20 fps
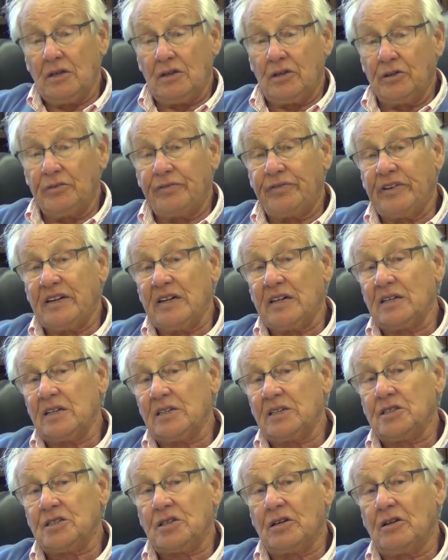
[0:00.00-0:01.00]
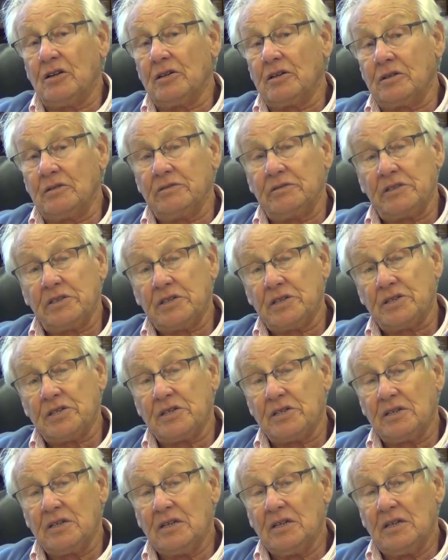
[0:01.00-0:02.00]
to Felix
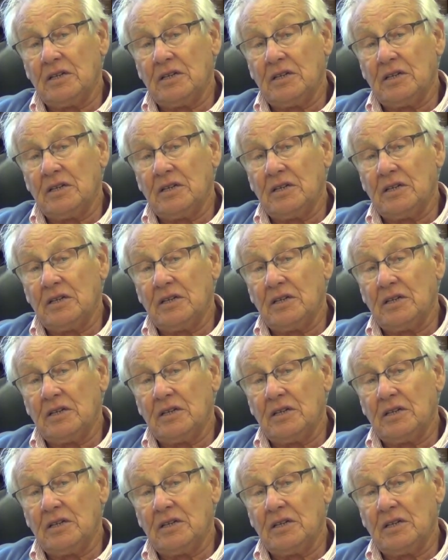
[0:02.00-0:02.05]
Haurowitz,